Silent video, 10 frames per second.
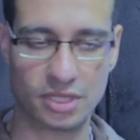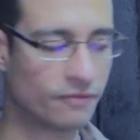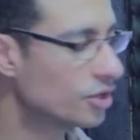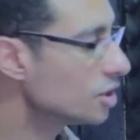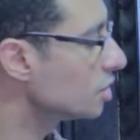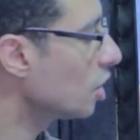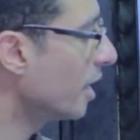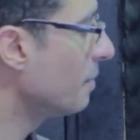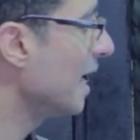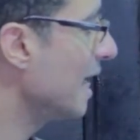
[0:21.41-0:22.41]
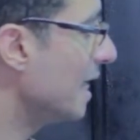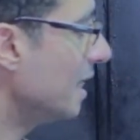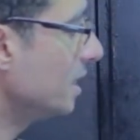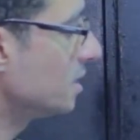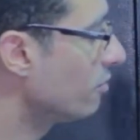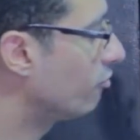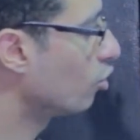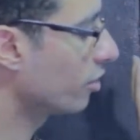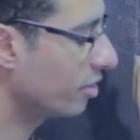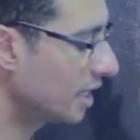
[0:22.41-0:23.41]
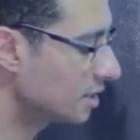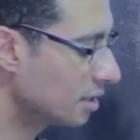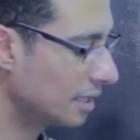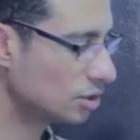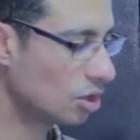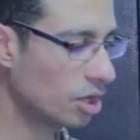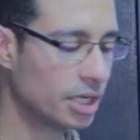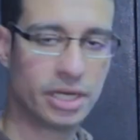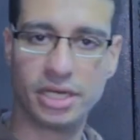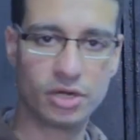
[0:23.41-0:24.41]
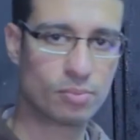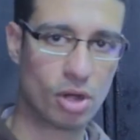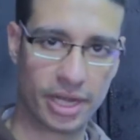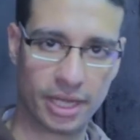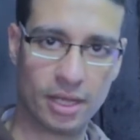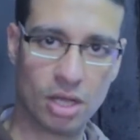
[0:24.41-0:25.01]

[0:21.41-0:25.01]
The first type is for things that are nearby.